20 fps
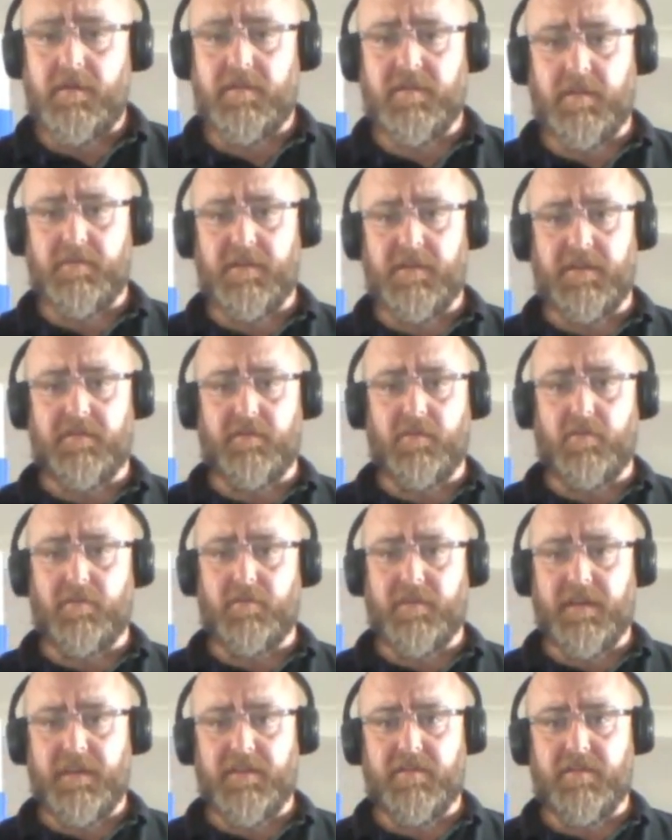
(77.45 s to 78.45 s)
On the subject of
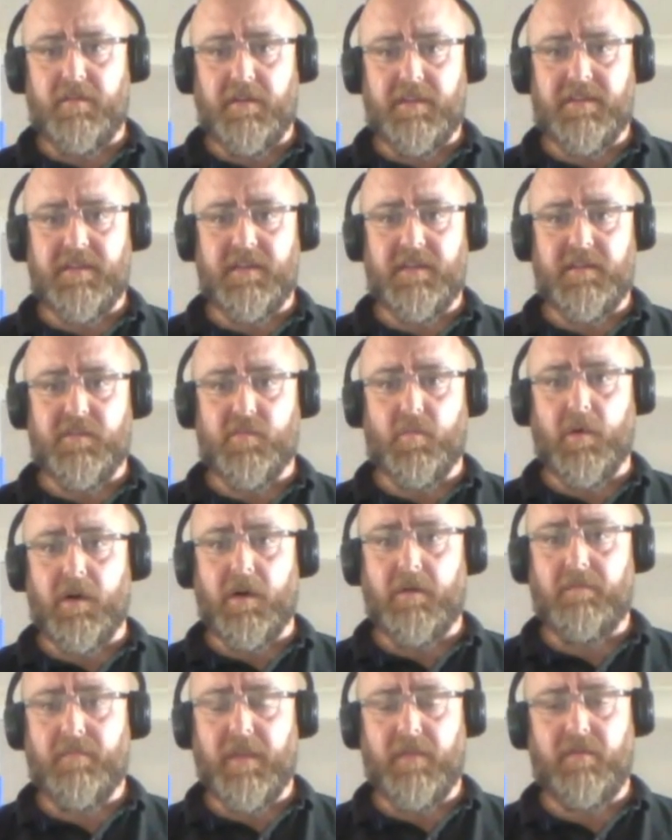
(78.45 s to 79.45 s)
all things IT as
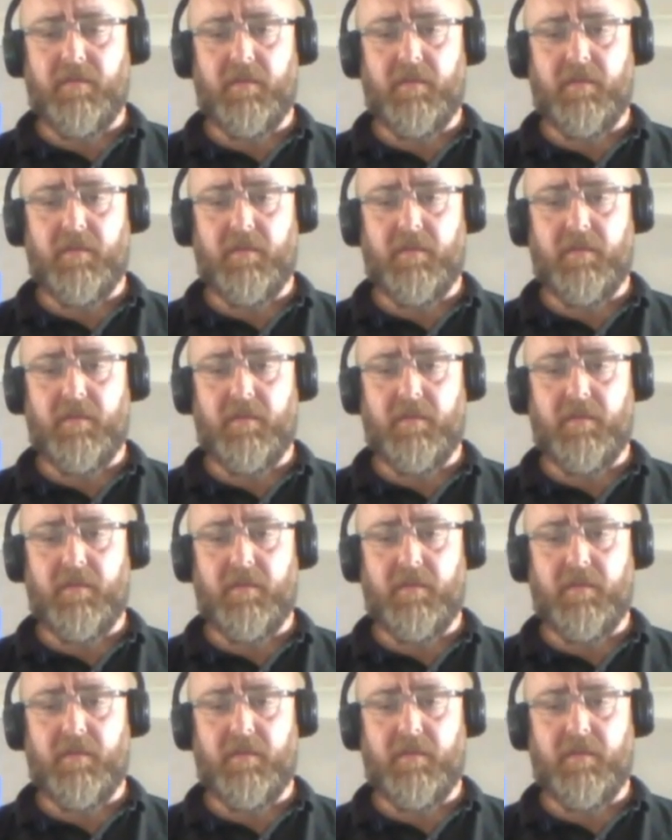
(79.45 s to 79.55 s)
well,